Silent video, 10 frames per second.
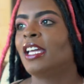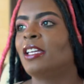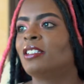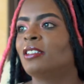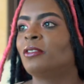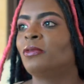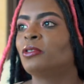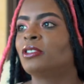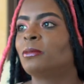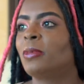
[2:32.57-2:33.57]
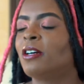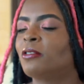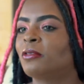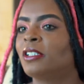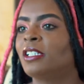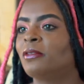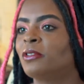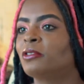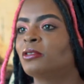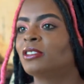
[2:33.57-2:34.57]
It feels empowering. It
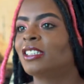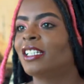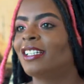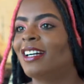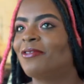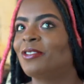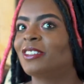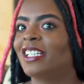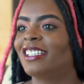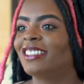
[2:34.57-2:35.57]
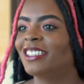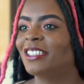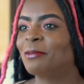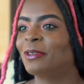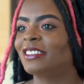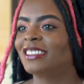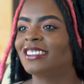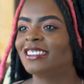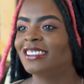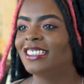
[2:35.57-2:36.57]
feels like I feel like a lucky
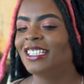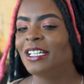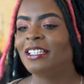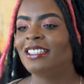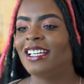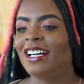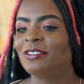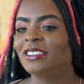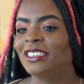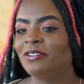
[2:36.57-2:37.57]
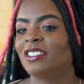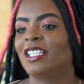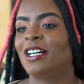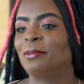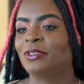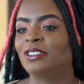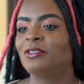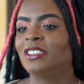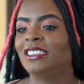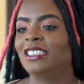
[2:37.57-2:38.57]
person that I was given that
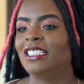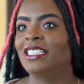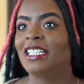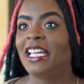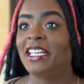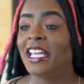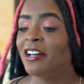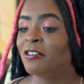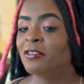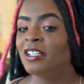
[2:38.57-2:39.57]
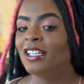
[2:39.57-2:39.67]
opportunity. And now